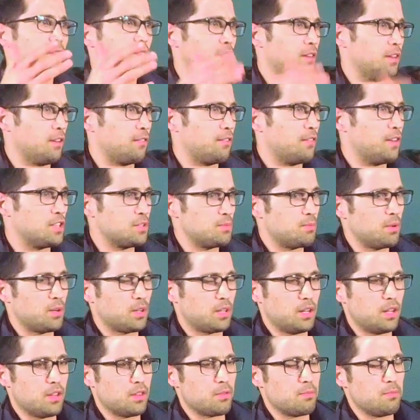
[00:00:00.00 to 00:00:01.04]
like Facebook
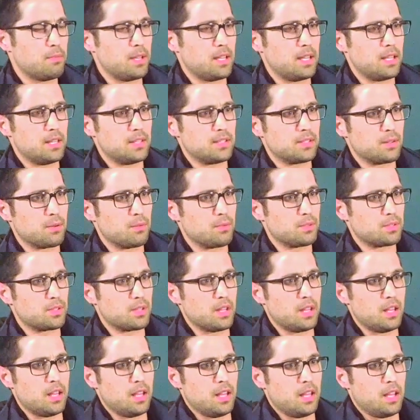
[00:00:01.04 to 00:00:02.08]
and other means. It was,
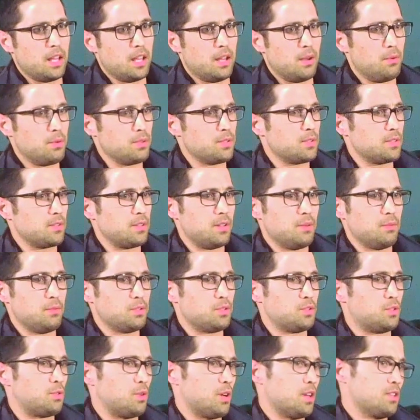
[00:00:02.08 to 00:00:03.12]
it was, it
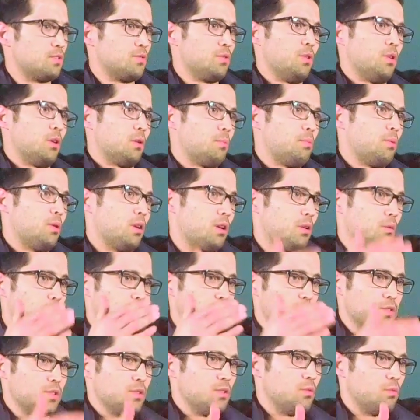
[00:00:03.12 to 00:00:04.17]
was stressful. Our product
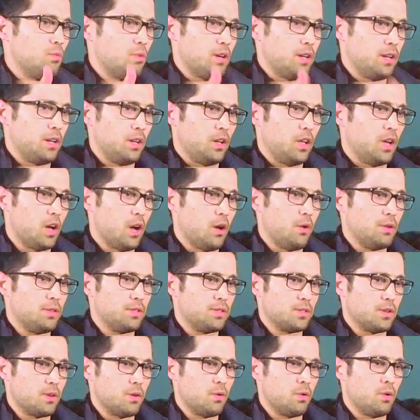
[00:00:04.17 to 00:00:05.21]
wasn't ready to go, and
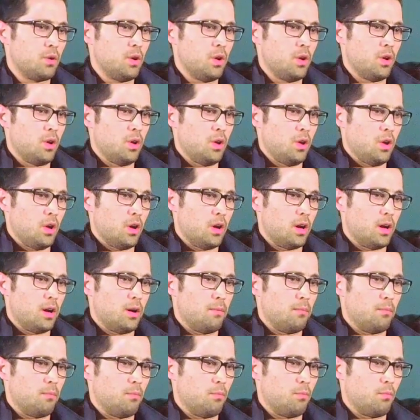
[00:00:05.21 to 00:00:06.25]
so
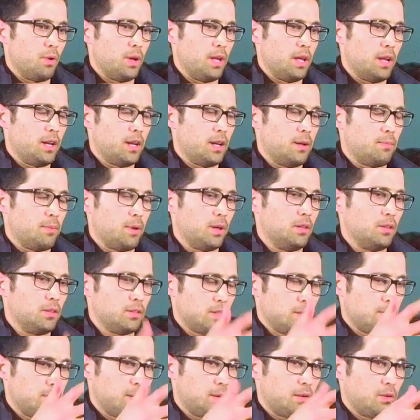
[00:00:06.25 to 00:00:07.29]
um, we ended up. I
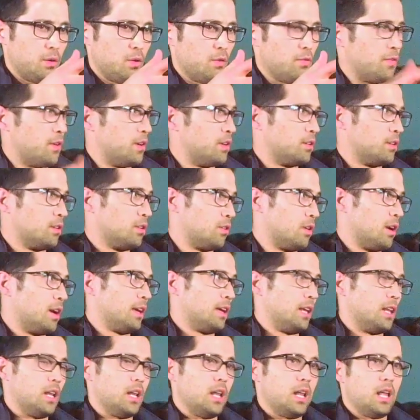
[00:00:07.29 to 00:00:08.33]
looked at my co-founder
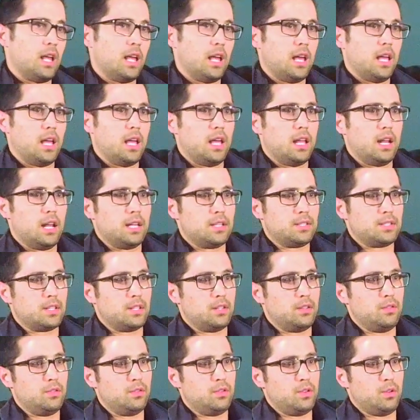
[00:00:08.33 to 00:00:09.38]
Greg and and I
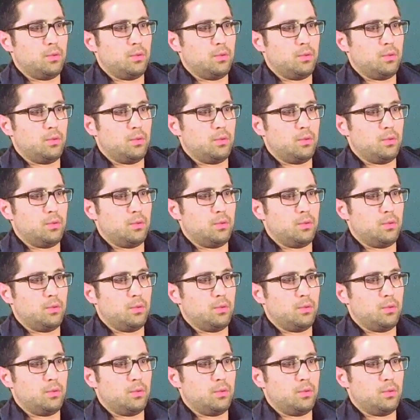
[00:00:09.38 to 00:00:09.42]
said, "Dude,